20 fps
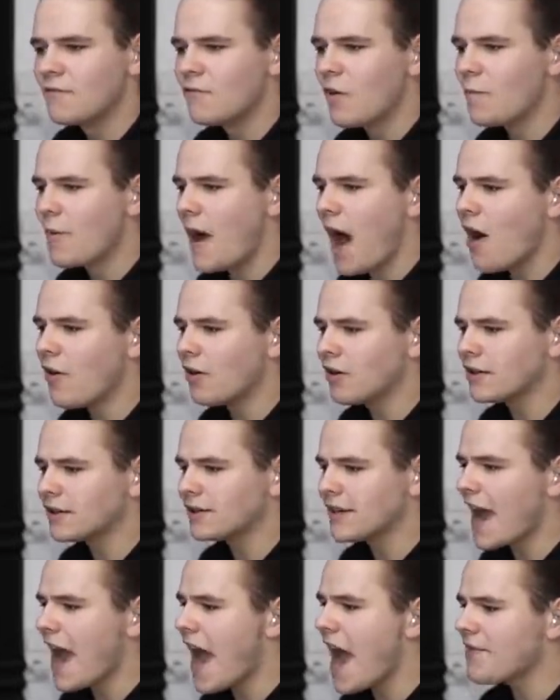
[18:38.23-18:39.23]
Full power?
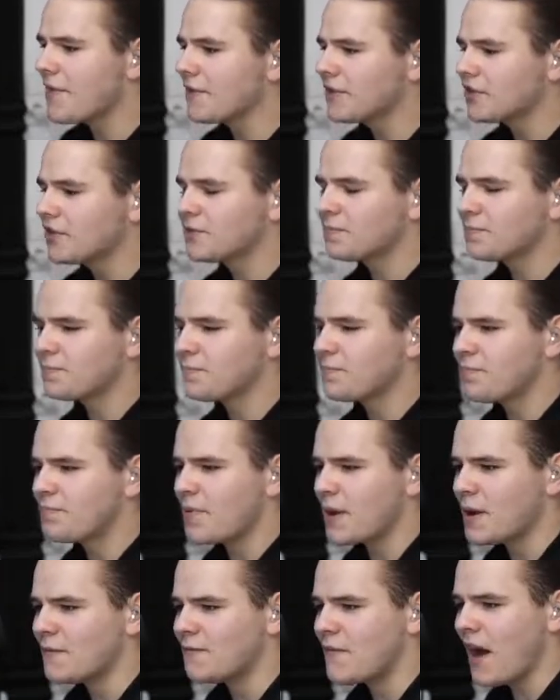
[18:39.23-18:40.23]
Yeah, this has
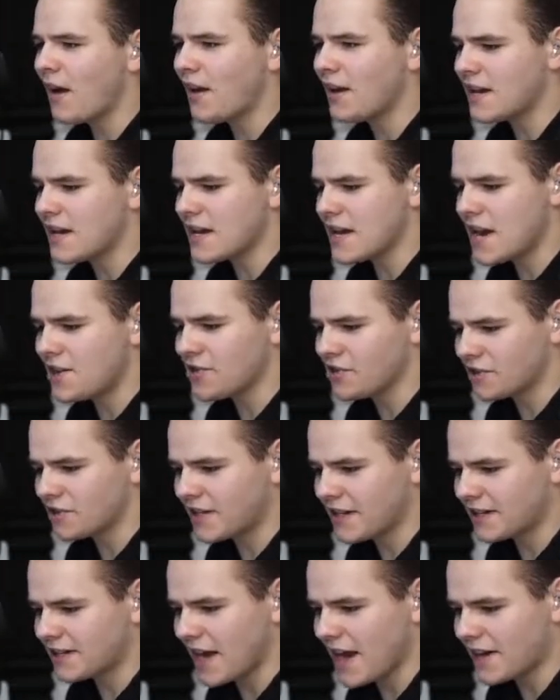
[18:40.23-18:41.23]
been a very
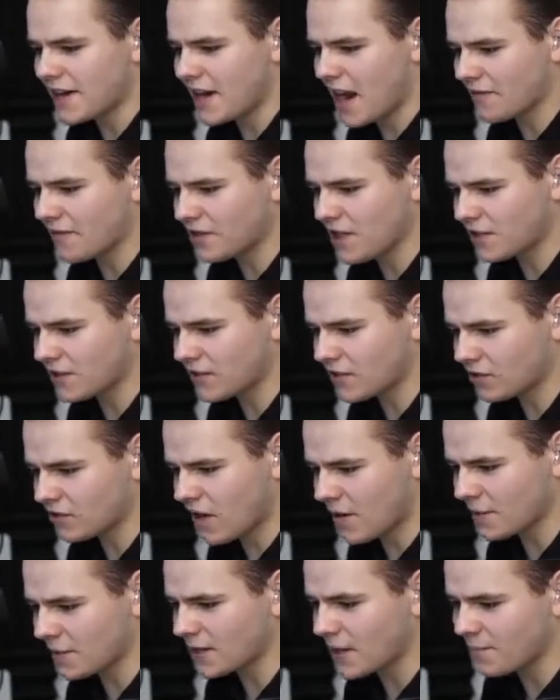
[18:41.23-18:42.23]
interesting takeoff. Jesus
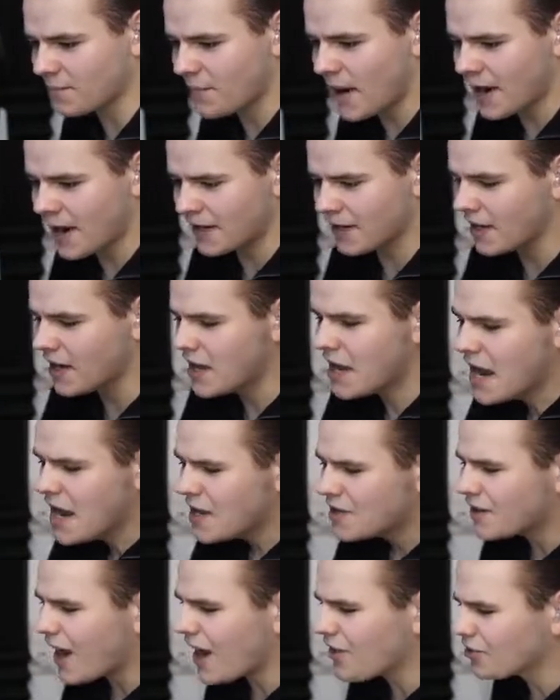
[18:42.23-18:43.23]
Christ, what's up, Micah?
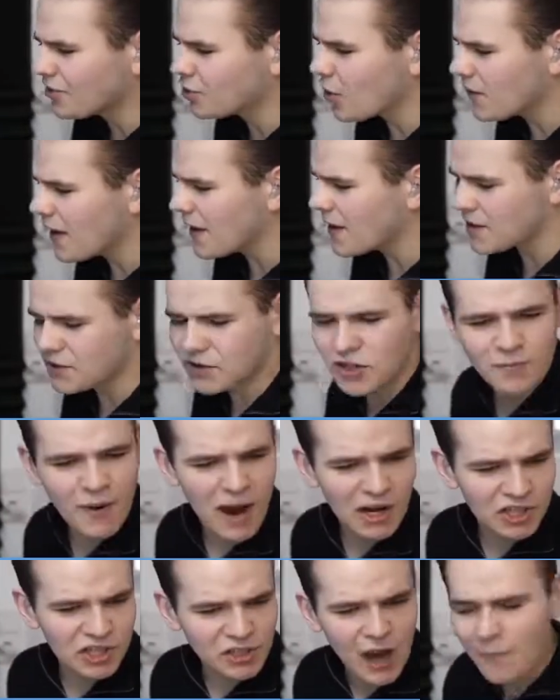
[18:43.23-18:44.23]
You guys are donating too
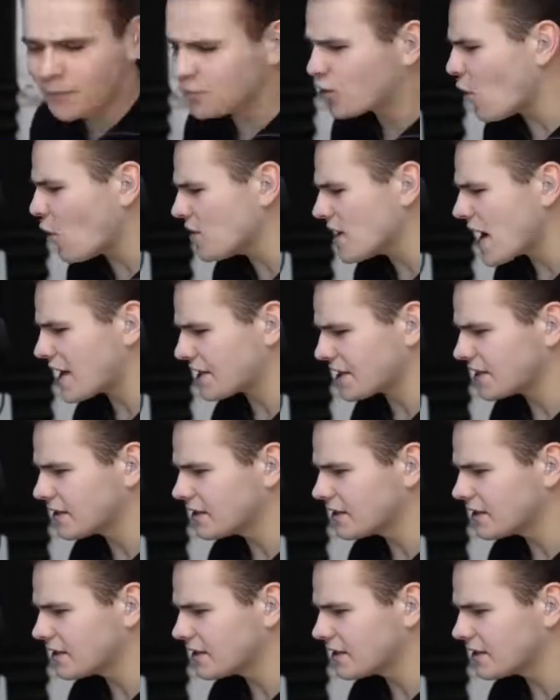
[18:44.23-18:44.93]
much. Stop Double donating.